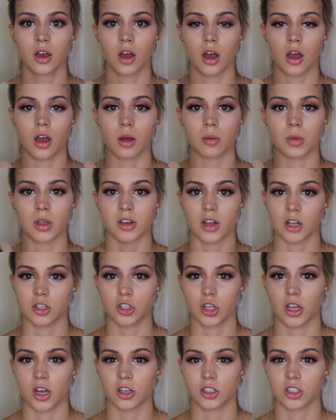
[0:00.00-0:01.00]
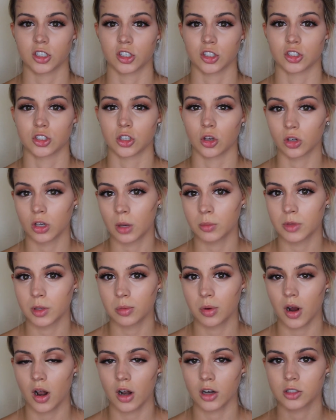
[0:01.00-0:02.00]
A natural hair is going to soak up the
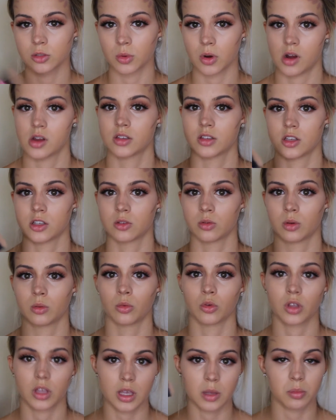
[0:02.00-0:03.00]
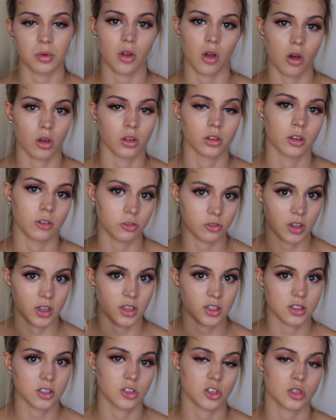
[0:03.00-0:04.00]
product, whereas this one will keep it all on the
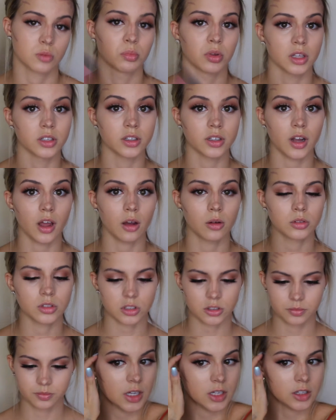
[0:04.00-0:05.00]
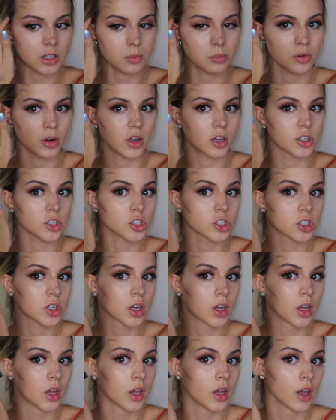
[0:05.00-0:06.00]
face and just blend it out. Take the brush
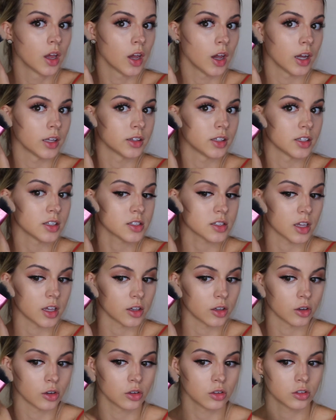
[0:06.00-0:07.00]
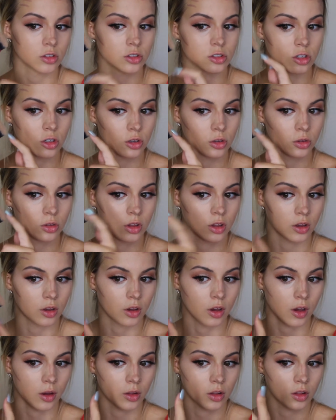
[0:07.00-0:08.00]
at this angle, so
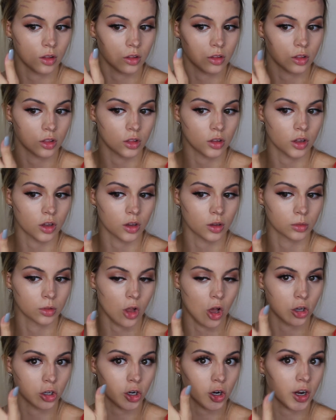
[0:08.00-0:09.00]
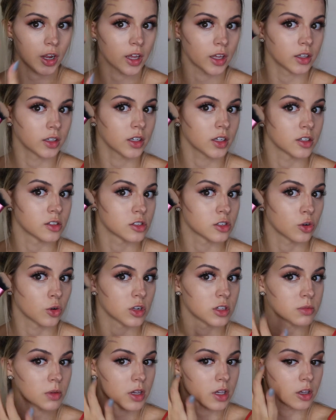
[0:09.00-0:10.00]
the longer end is
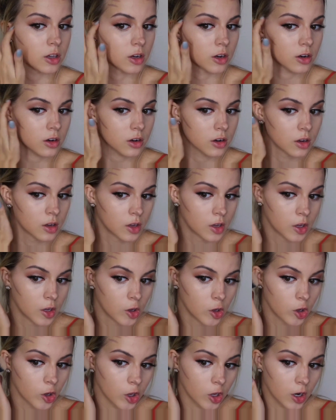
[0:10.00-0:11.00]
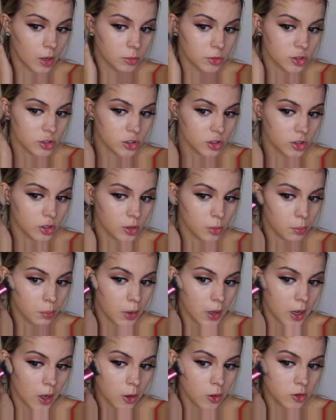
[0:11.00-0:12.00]
towards my ear, and I'm just going to
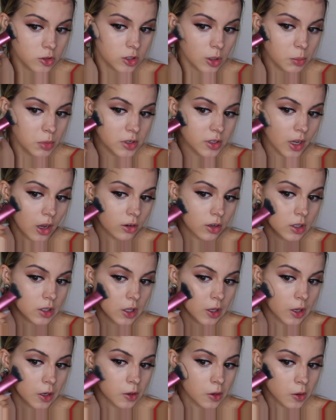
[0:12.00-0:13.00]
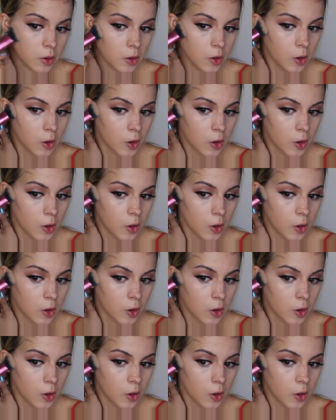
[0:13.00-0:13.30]
pounce up and down again